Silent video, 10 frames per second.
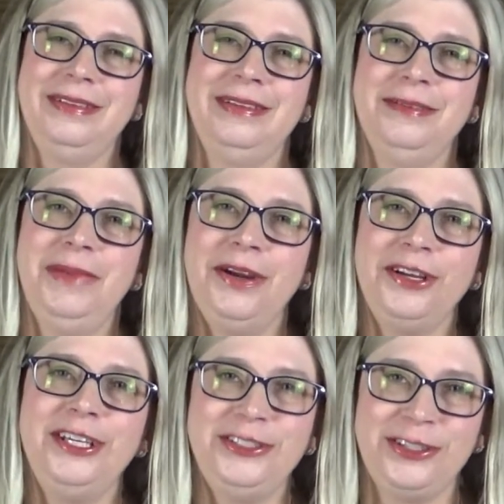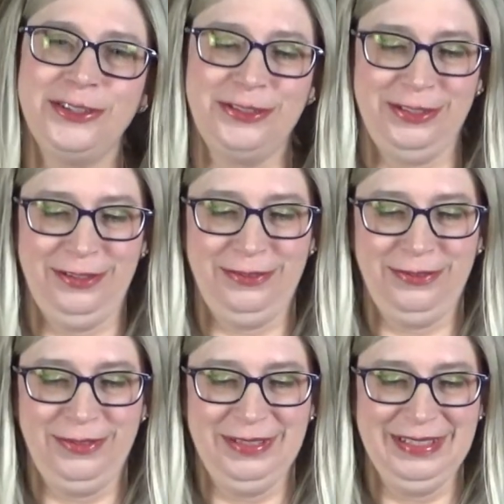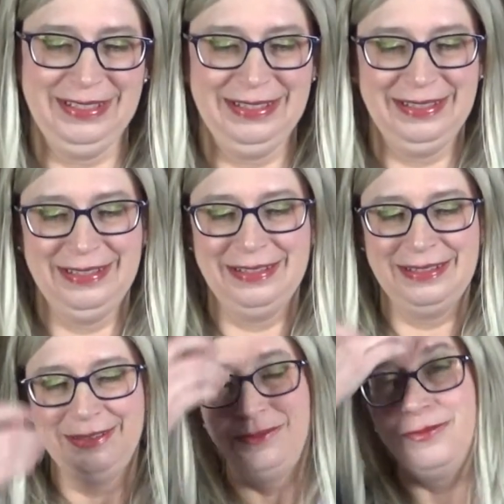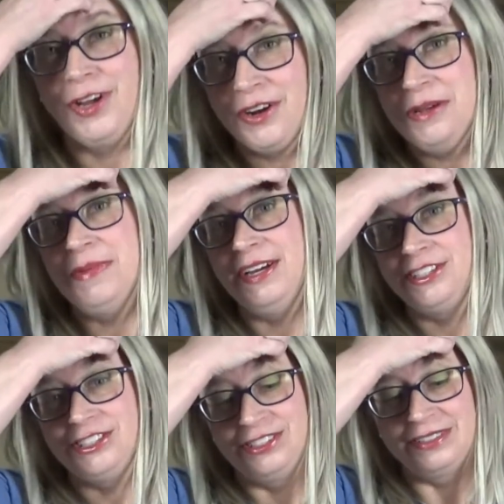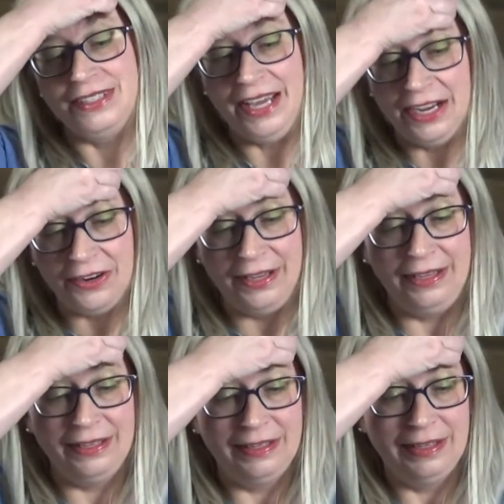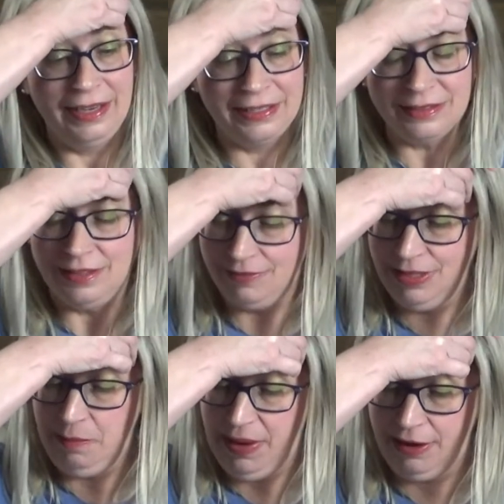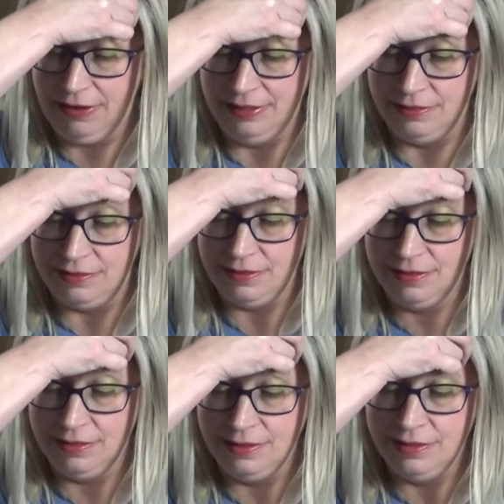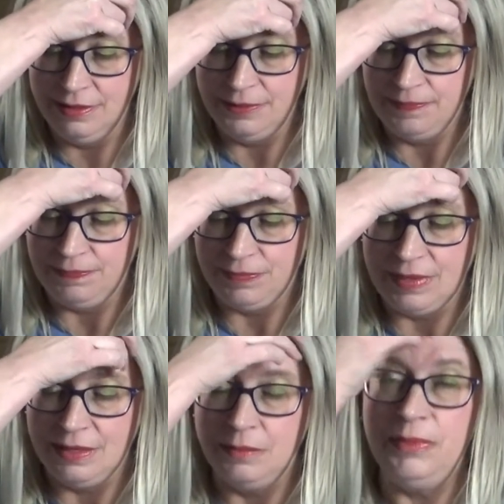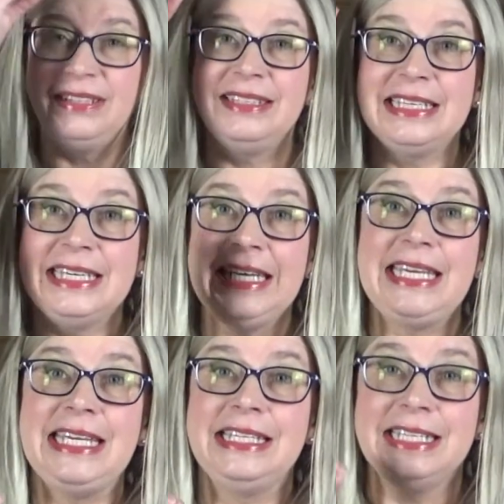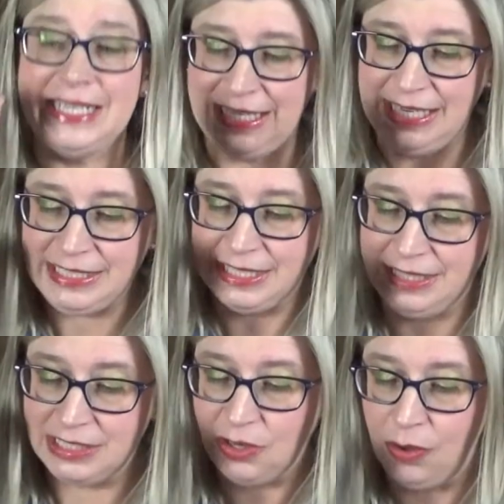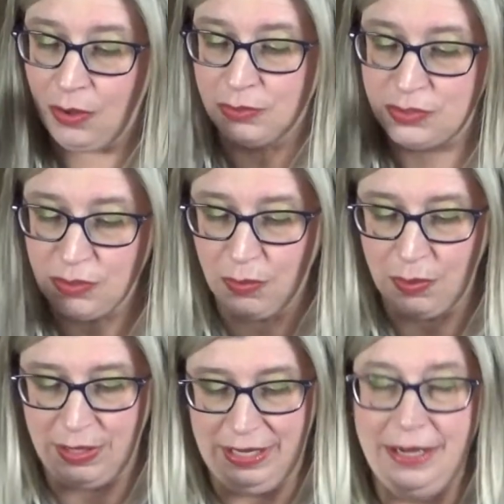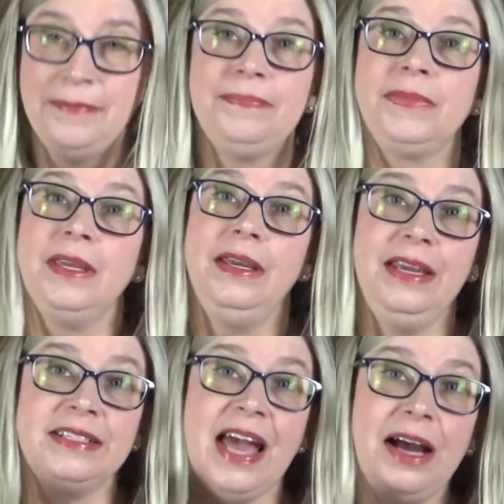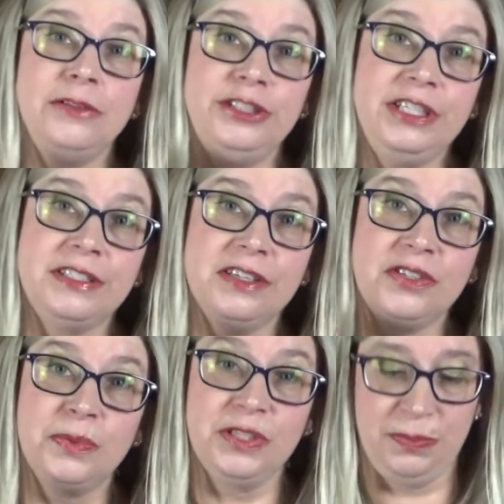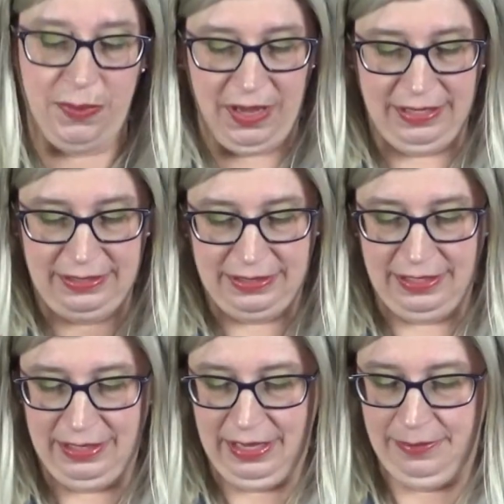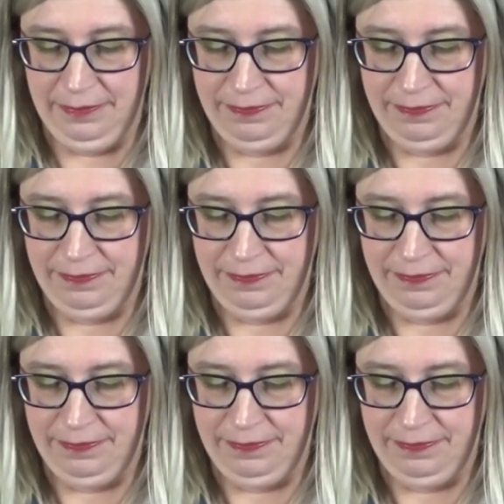Mary and Joseph, very much caring and loving parents. But the key to this whole story is how Jesus responds to them.